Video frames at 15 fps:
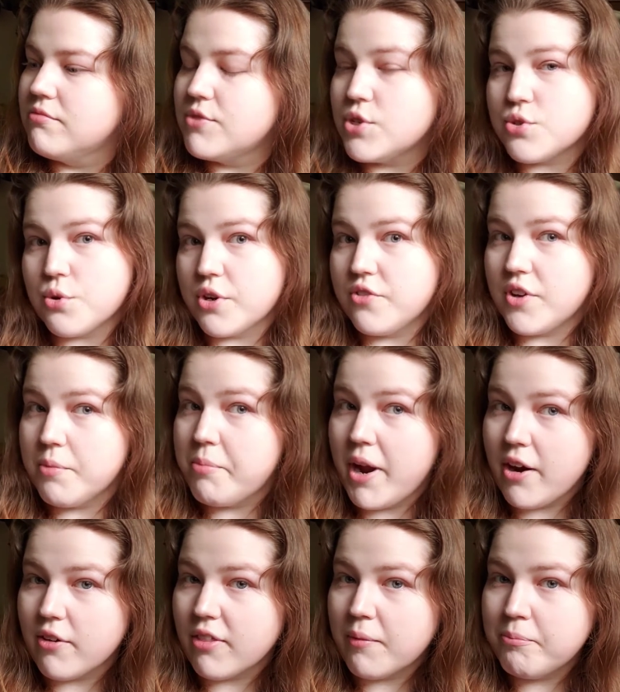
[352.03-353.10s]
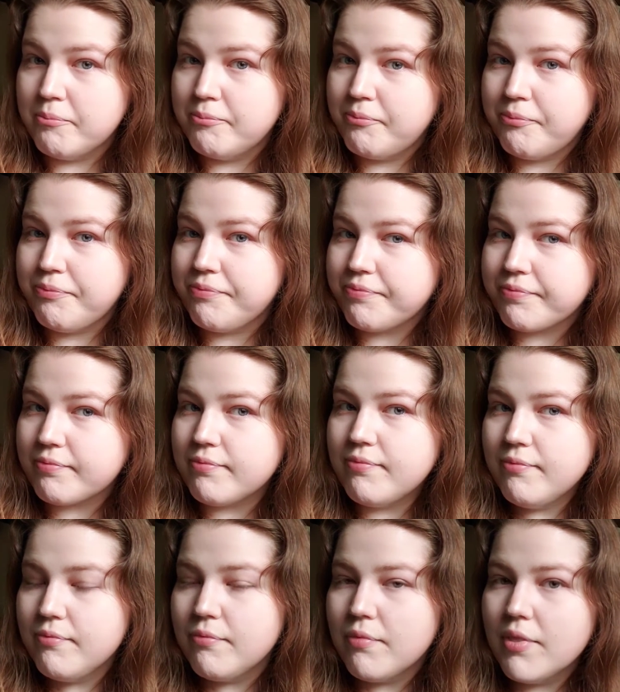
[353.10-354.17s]
to sort of compare them,
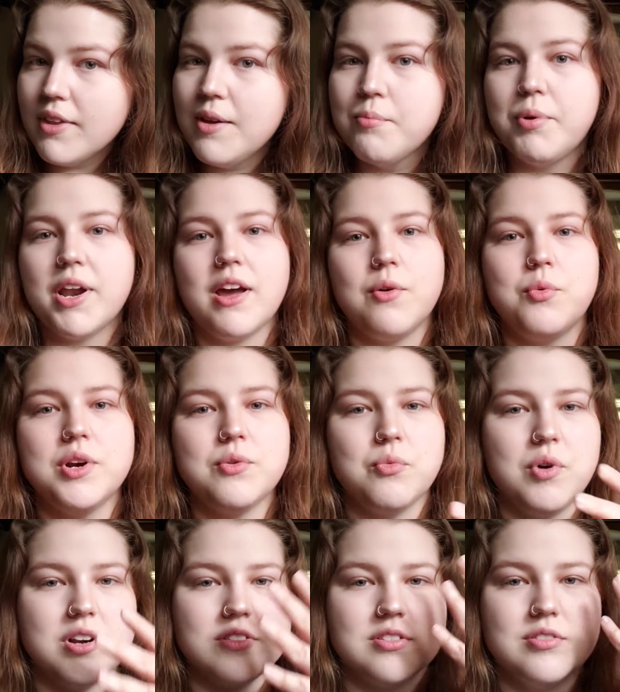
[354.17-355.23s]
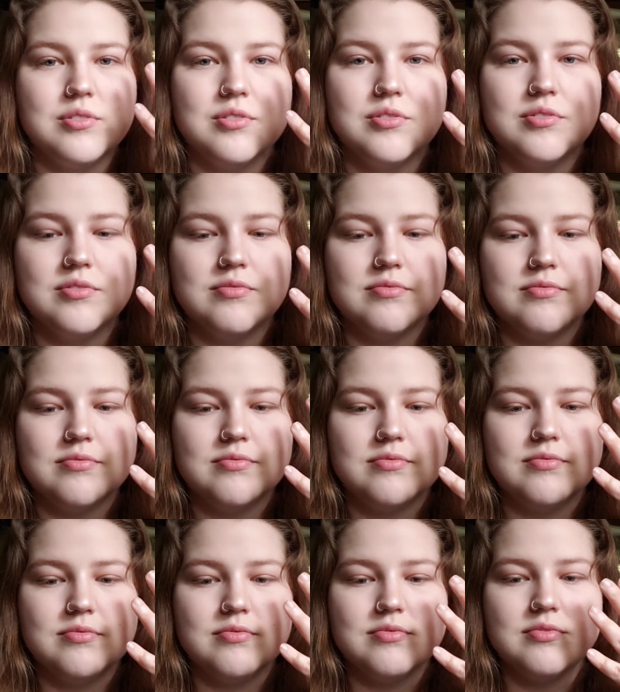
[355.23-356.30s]
but I wouldn't want to,
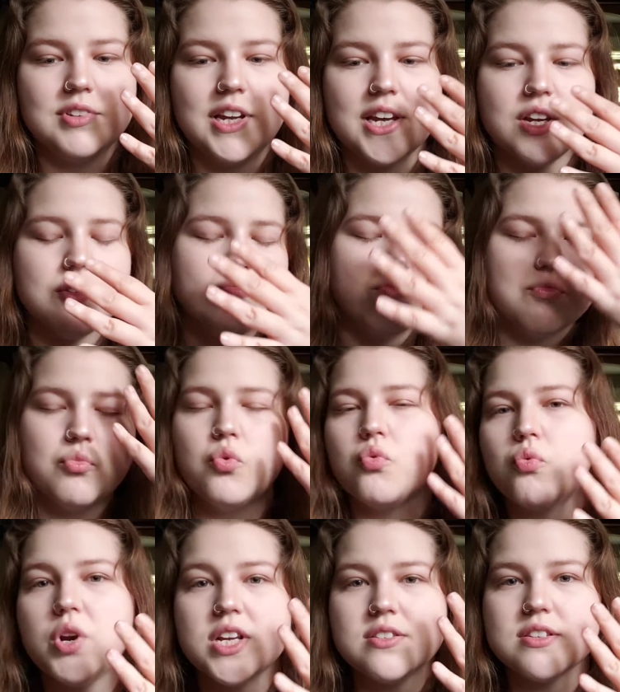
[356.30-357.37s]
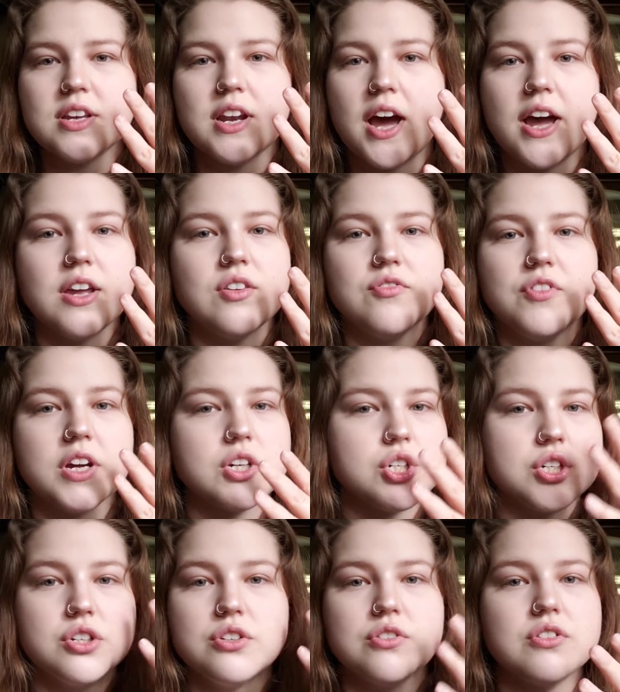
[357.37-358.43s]
like, risk an eye
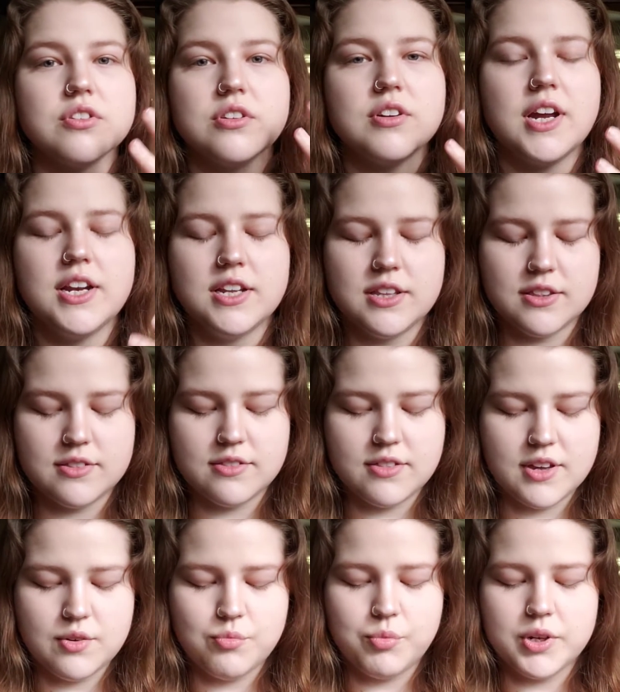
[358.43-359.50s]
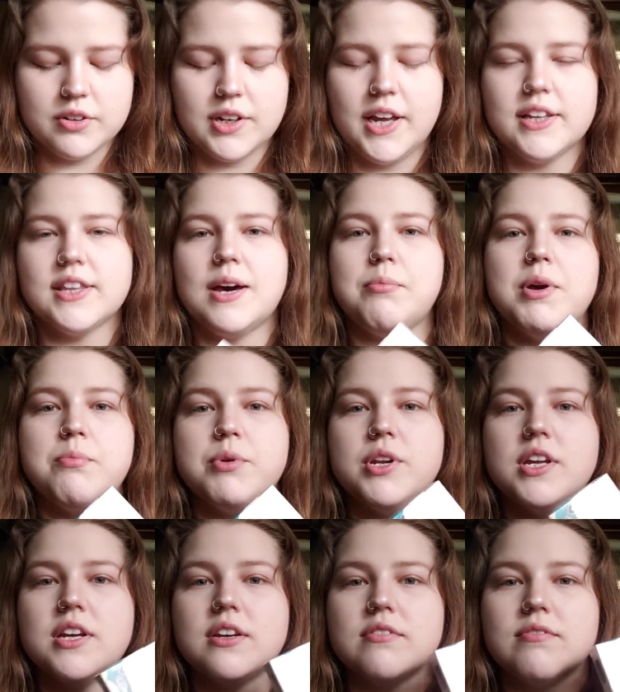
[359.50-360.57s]
infection or anything weird like that by
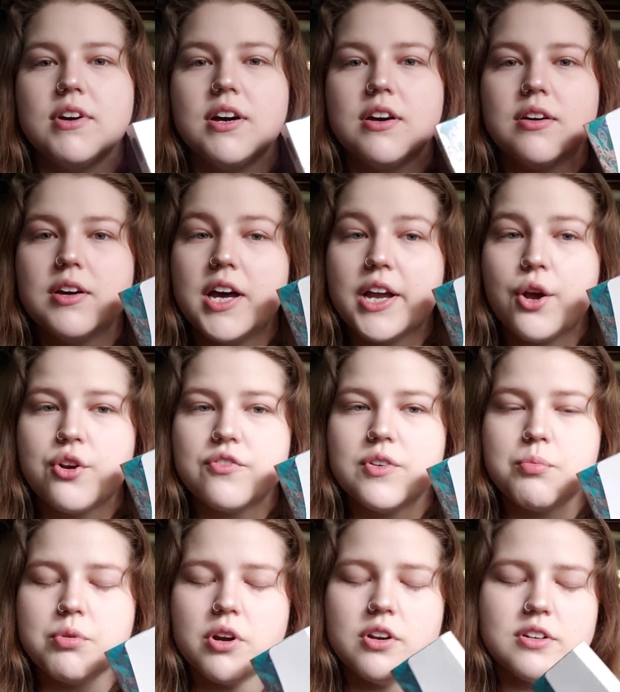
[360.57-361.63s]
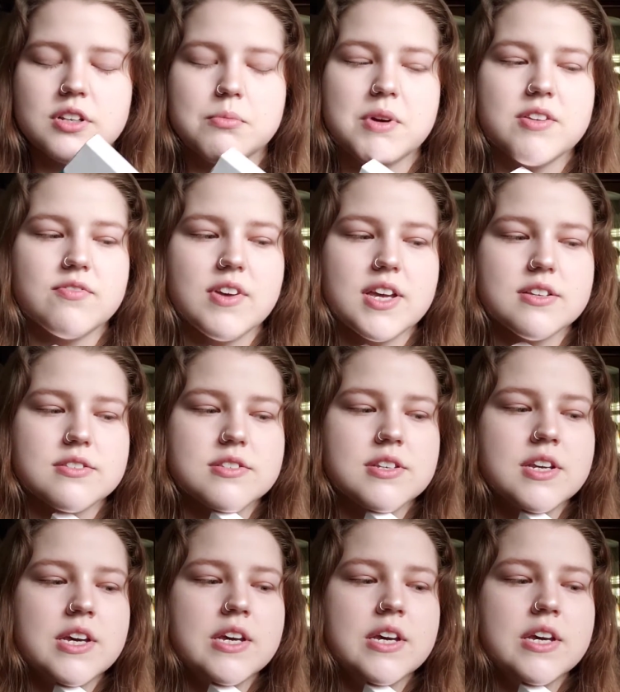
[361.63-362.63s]
putting a counterfeit product on my face.